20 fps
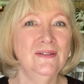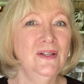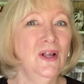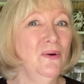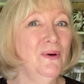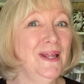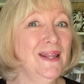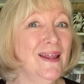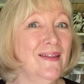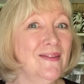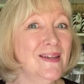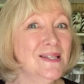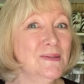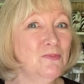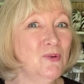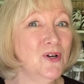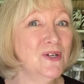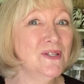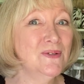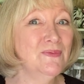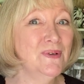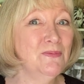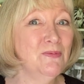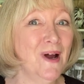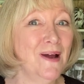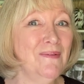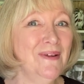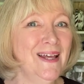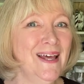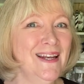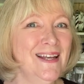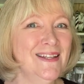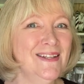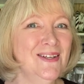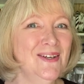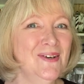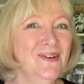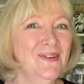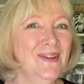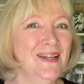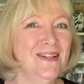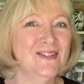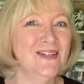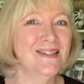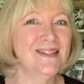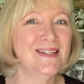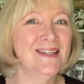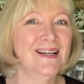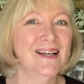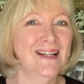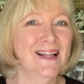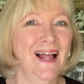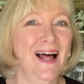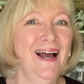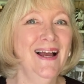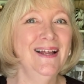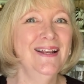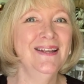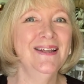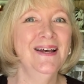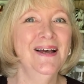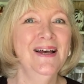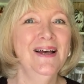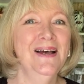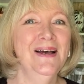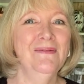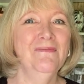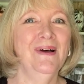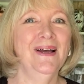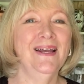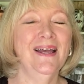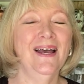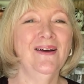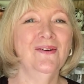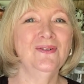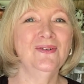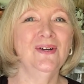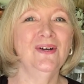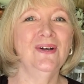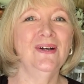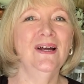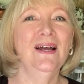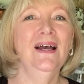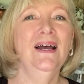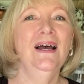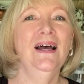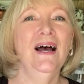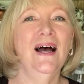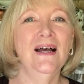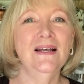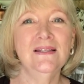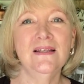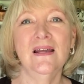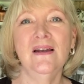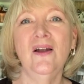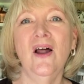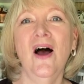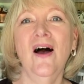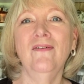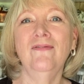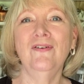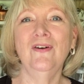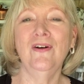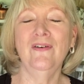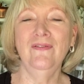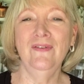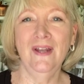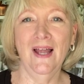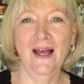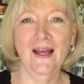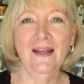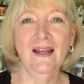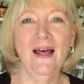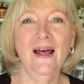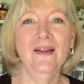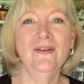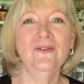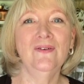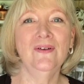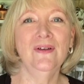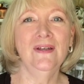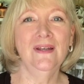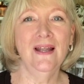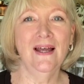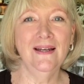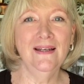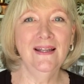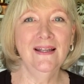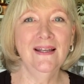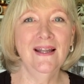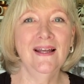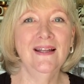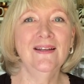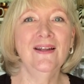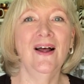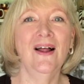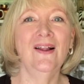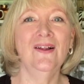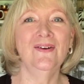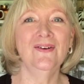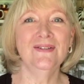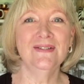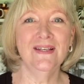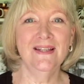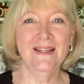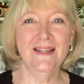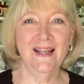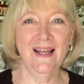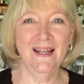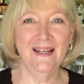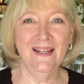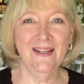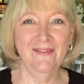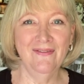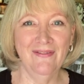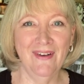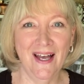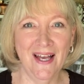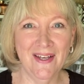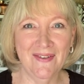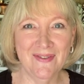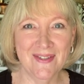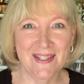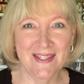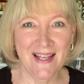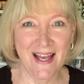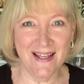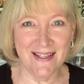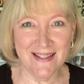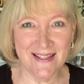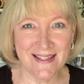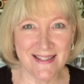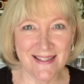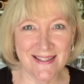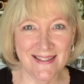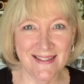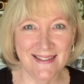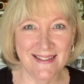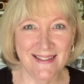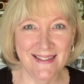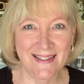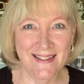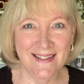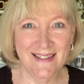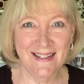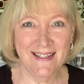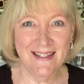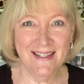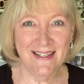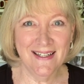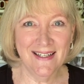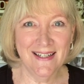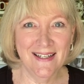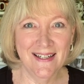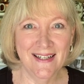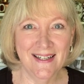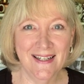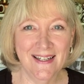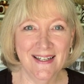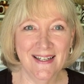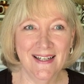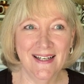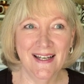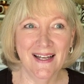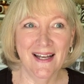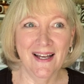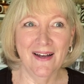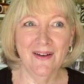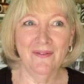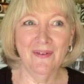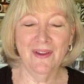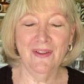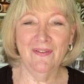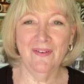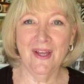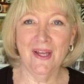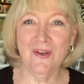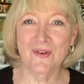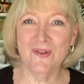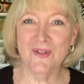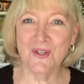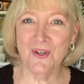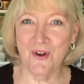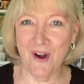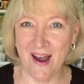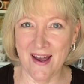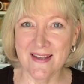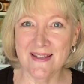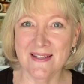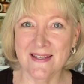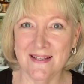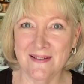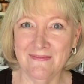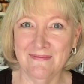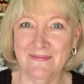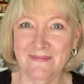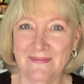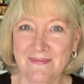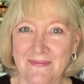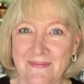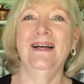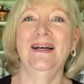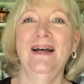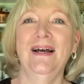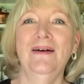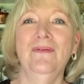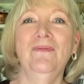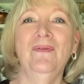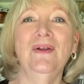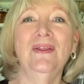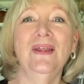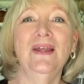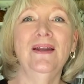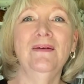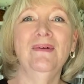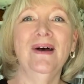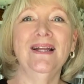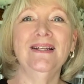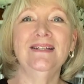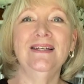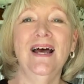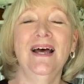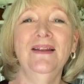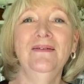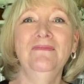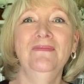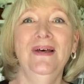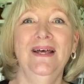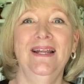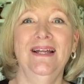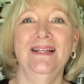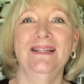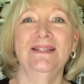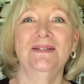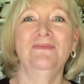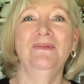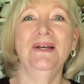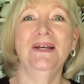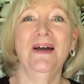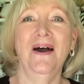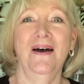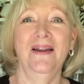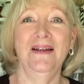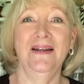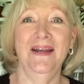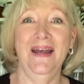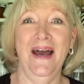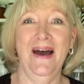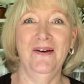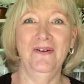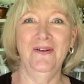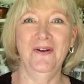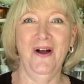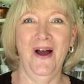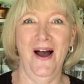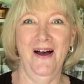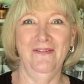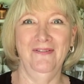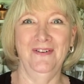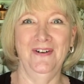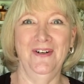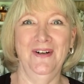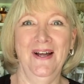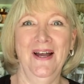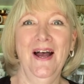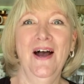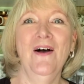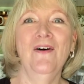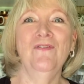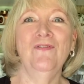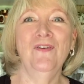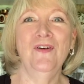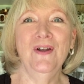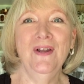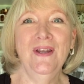knowing that this person would probably get it too, that just declined my counter, I sent an offer of $999.95 with fingers crossed. Within about 10 minutes, we got a counter offer for